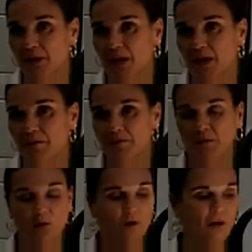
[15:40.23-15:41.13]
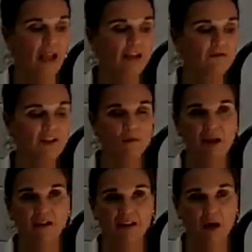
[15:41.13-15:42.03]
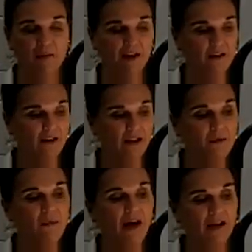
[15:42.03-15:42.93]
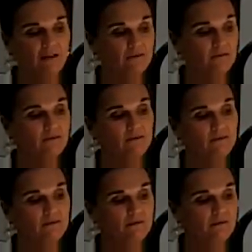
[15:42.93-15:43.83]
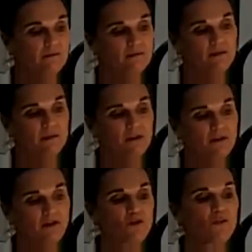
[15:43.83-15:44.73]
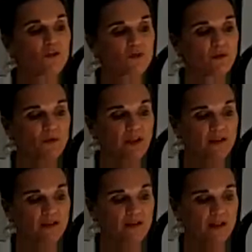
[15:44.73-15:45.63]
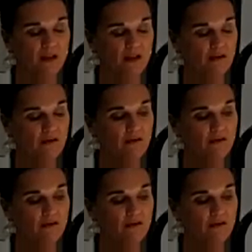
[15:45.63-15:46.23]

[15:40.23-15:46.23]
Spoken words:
Okay, or N-phenylmalonyamide. There's multiple ways to say it.